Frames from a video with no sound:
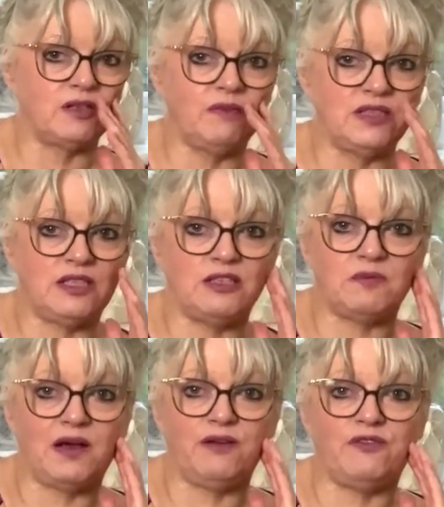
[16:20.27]
I mostly use
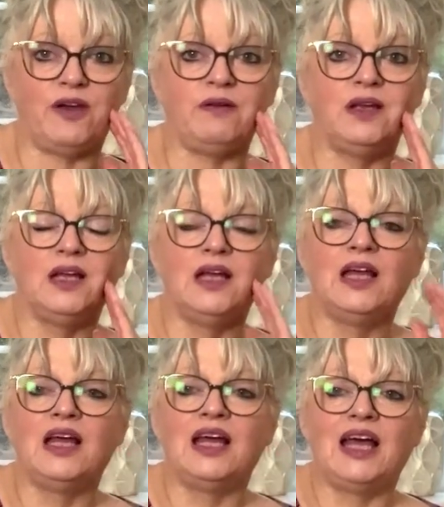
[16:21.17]
my iPhone.
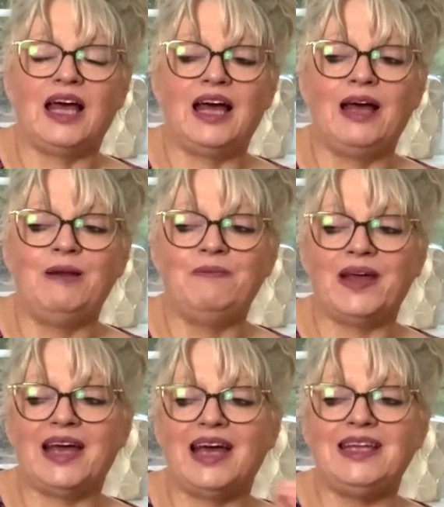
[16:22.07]

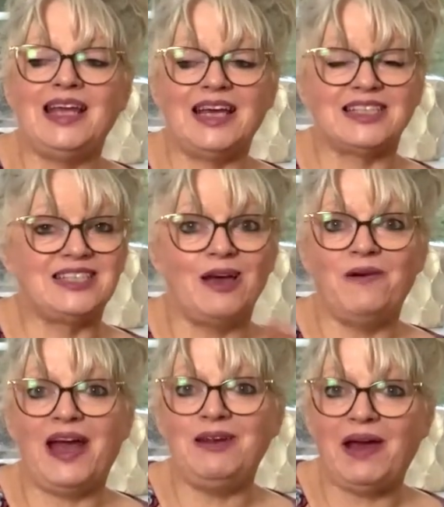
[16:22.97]
And yeah, so
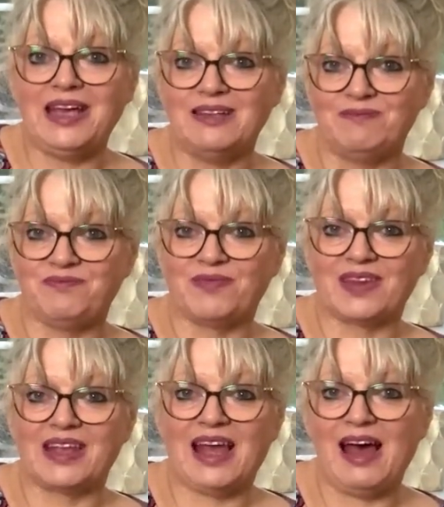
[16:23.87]
anyway,
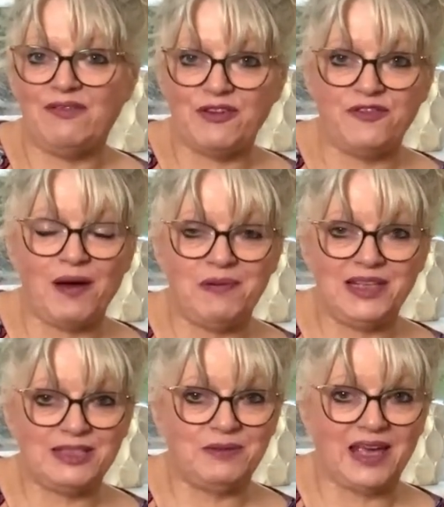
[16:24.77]
have a
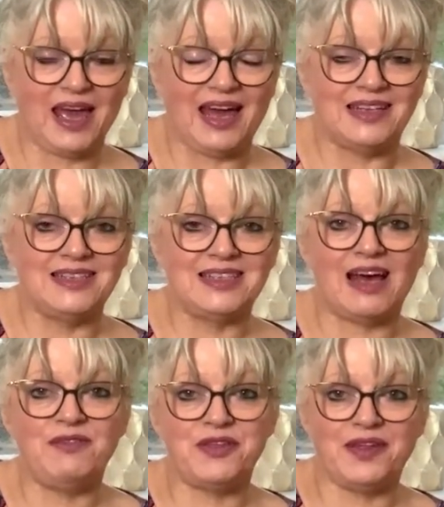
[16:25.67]
fabulous weekend.
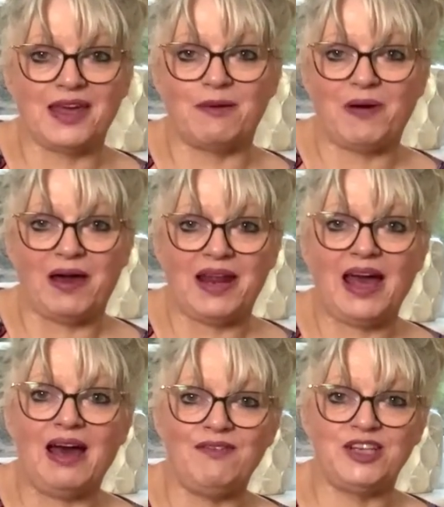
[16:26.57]
Have a think about it.
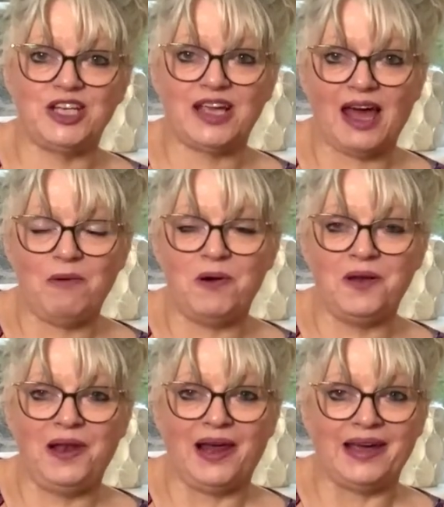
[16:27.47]
Have a check out
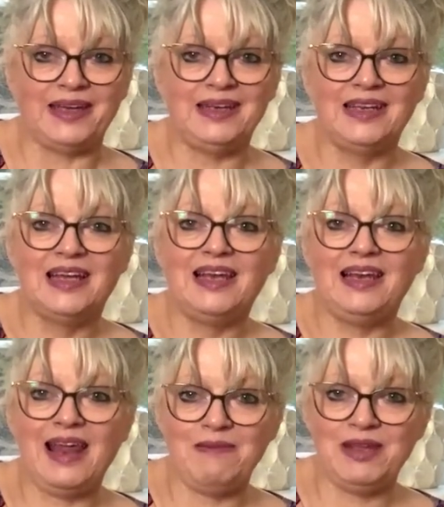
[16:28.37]
online.
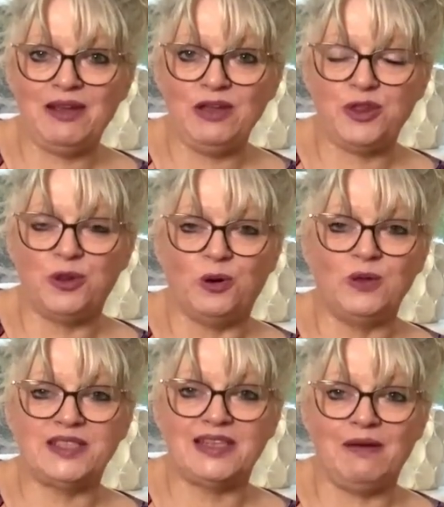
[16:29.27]
Let me know your
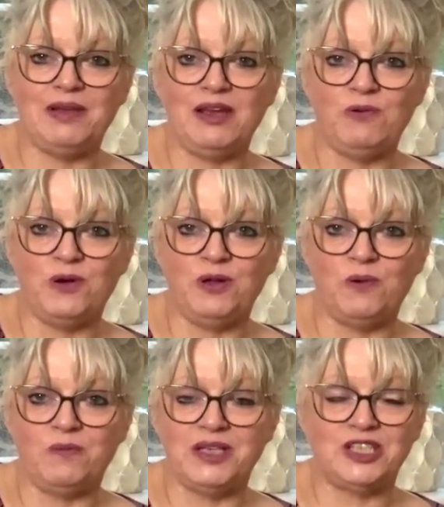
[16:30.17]
thoughts. Let me know what you
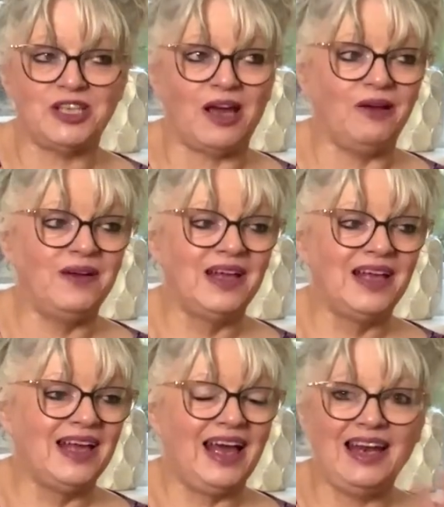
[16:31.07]
want me to do.
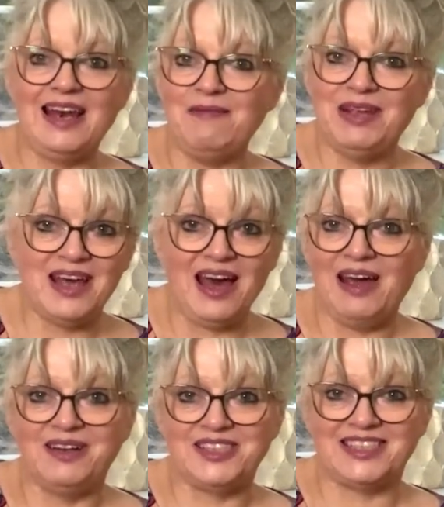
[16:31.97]
And let me
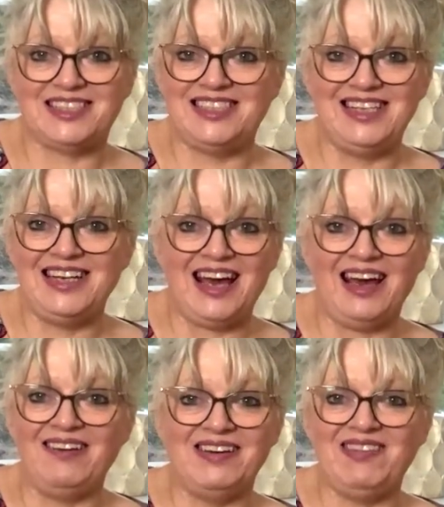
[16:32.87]
know, just,
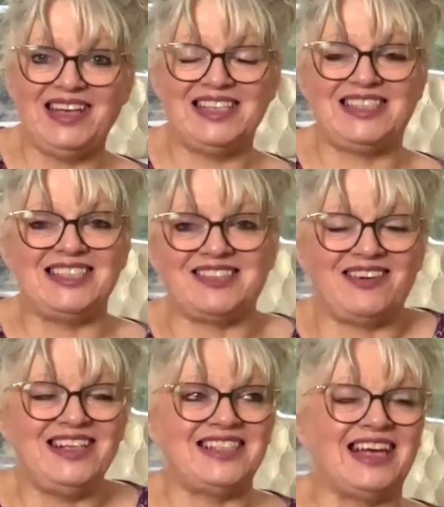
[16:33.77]
I mean, it's just
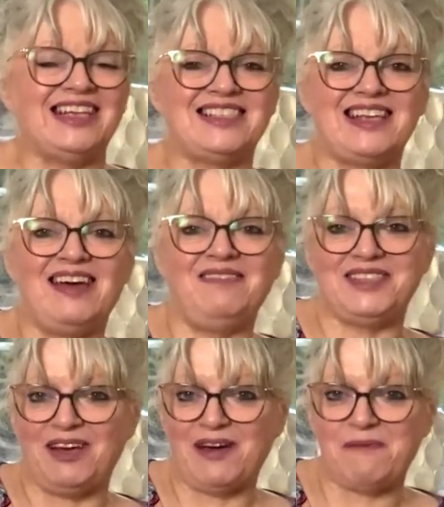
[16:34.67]
crazy. So I'm
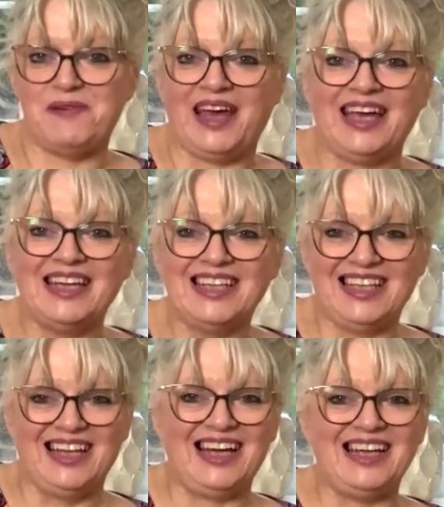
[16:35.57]
so happy.
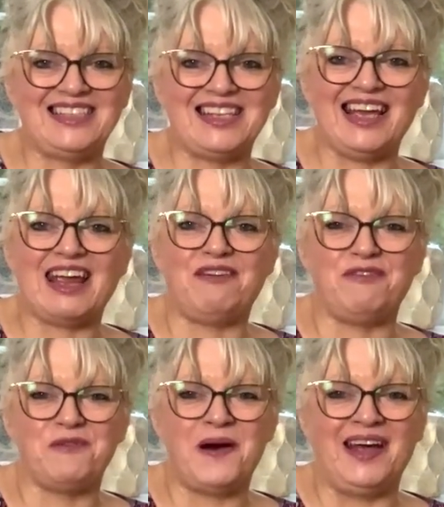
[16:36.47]
Take care,
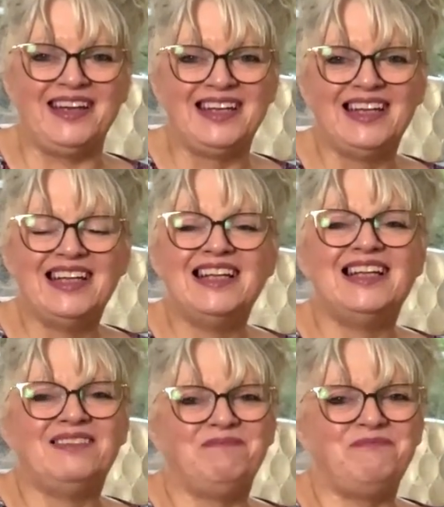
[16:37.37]
everyone.
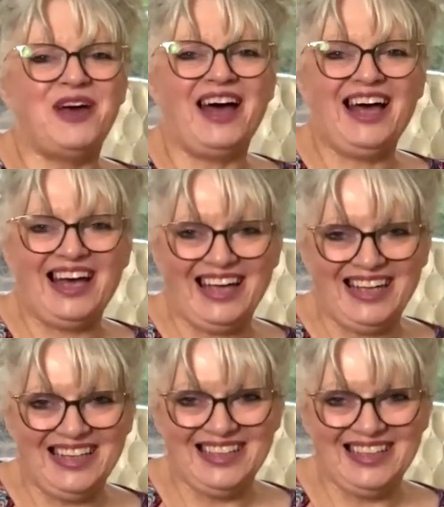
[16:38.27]
Bye.